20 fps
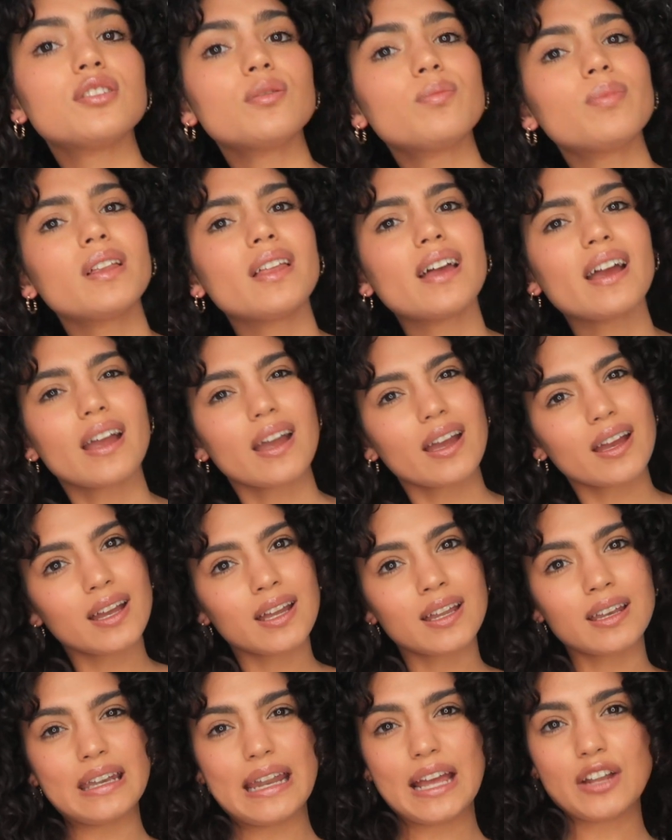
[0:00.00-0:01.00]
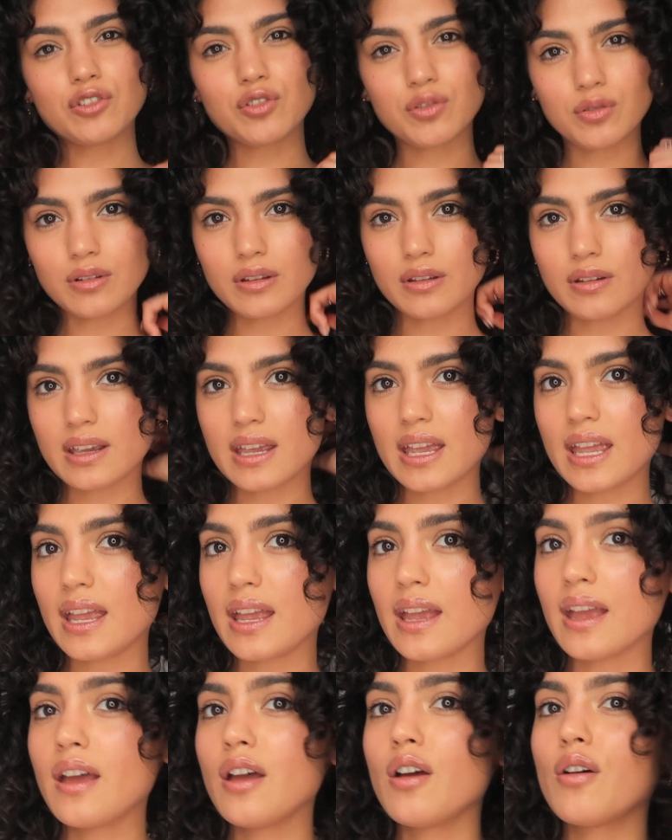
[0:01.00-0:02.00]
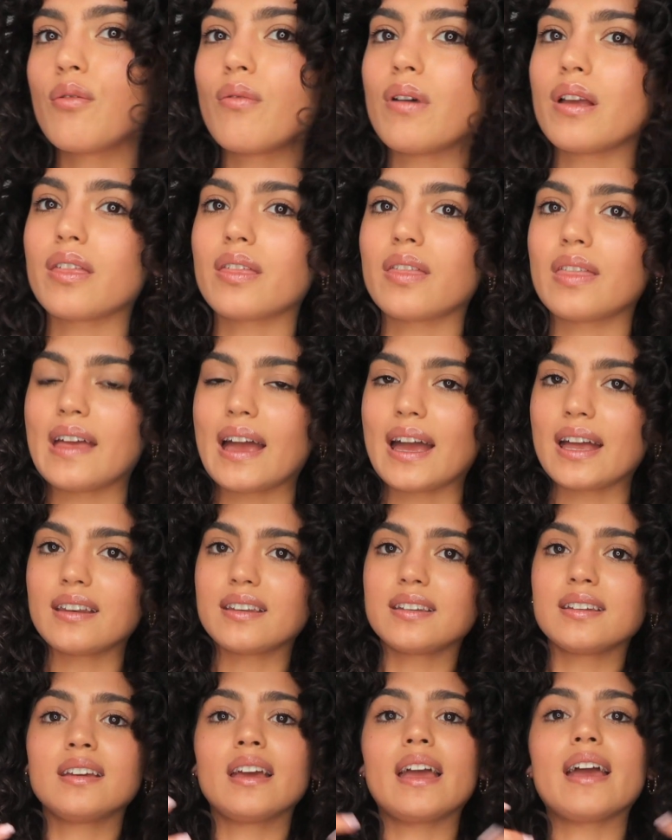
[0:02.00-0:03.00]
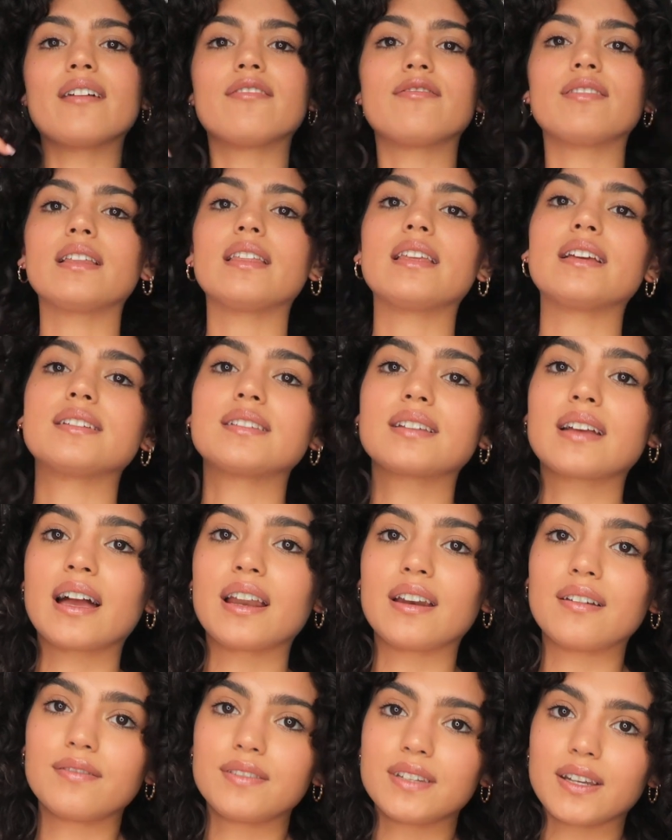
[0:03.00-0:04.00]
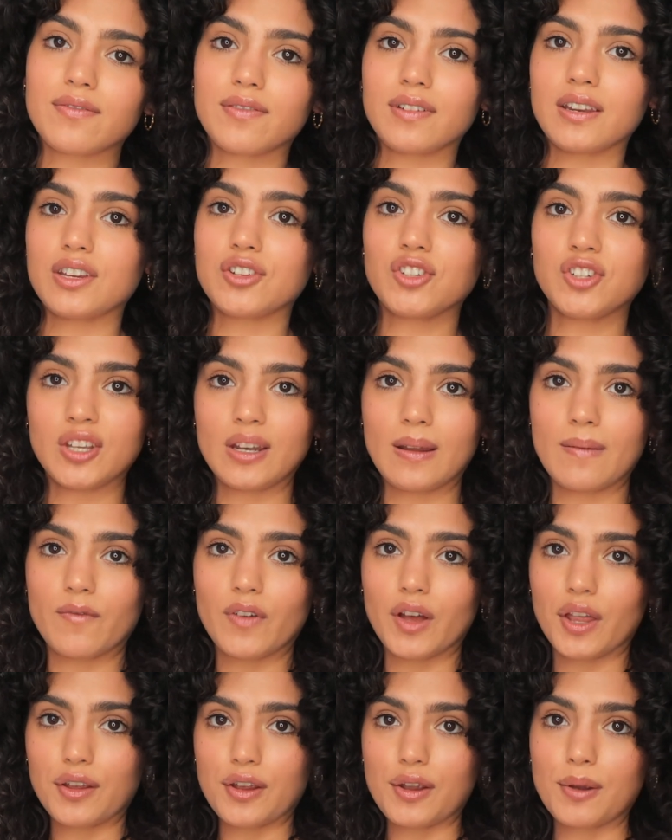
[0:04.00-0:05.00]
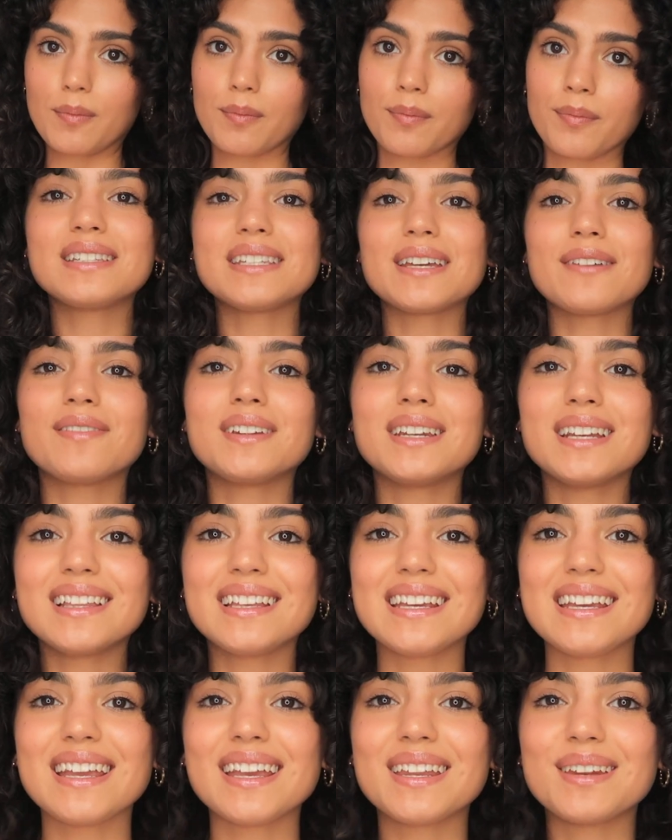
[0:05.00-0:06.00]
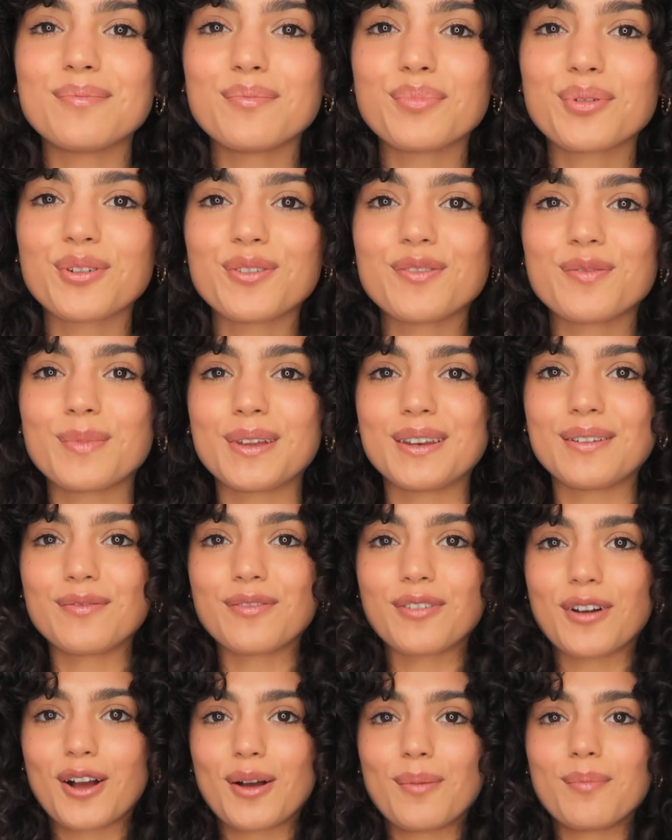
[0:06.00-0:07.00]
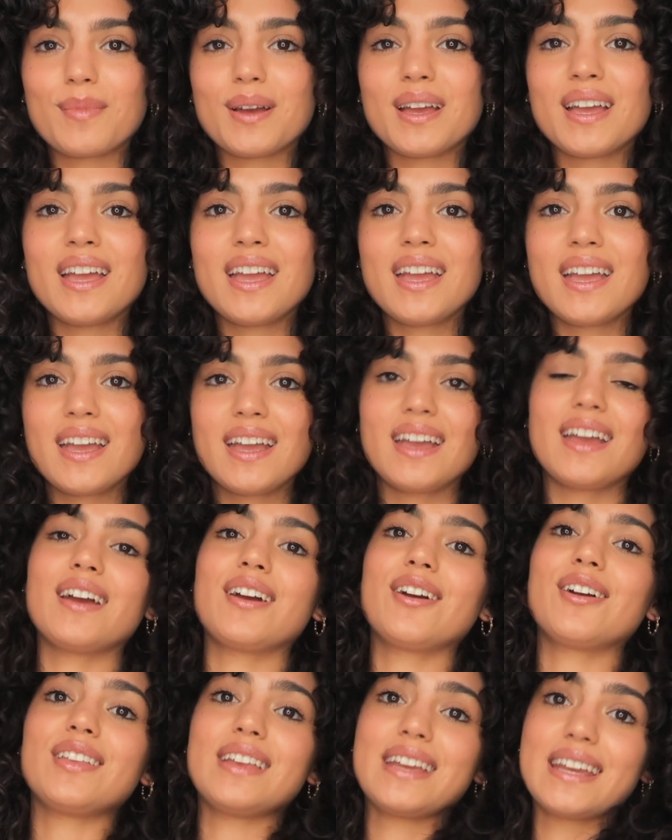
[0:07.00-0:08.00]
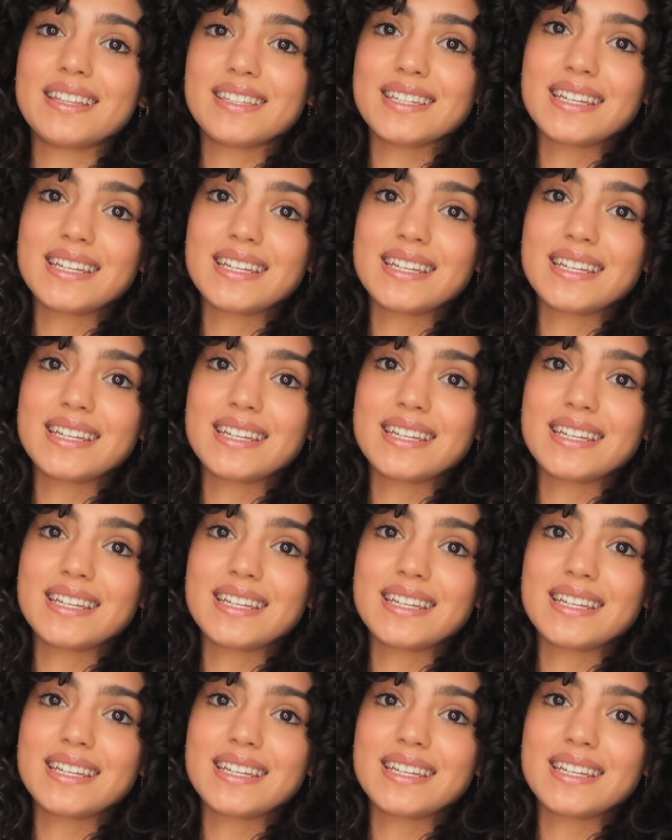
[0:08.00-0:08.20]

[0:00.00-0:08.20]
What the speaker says: super like natural looking with that effortless kind of definition and volume. Definitely an improvement from earlier